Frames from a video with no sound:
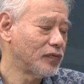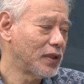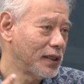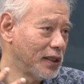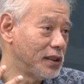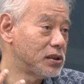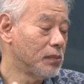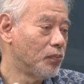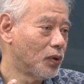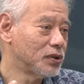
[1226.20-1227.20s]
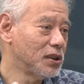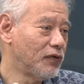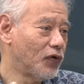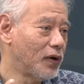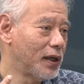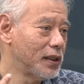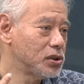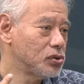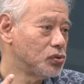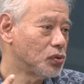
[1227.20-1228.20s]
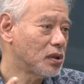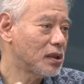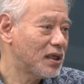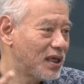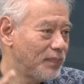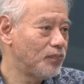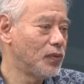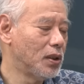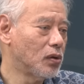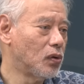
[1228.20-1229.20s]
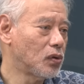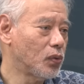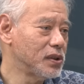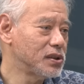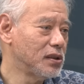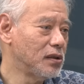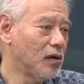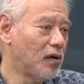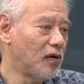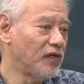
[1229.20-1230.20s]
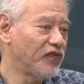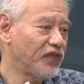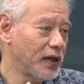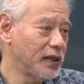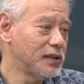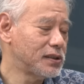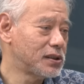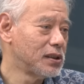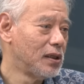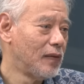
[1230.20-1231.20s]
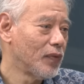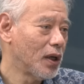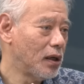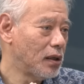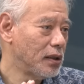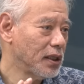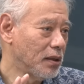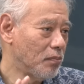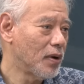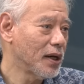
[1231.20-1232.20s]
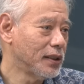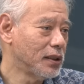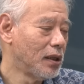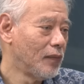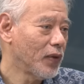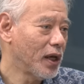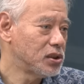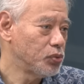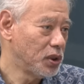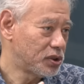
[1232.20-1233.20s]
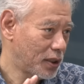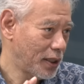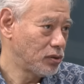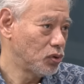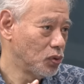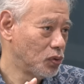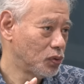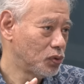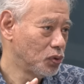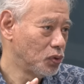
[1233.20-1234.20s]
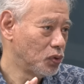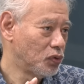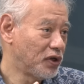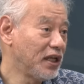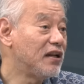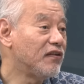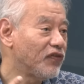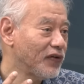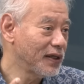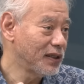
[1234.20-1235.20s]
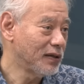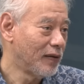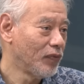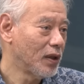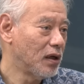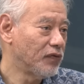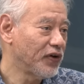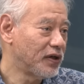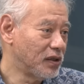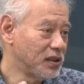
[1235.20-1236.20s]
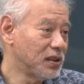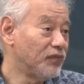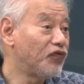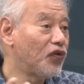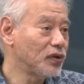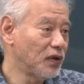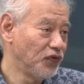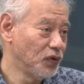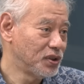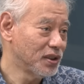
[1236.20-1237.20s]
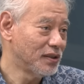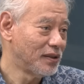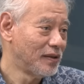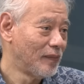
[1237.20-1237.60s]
it is important for us to keep the whole question of fairness in mind as we try to redefine a federalism for the future.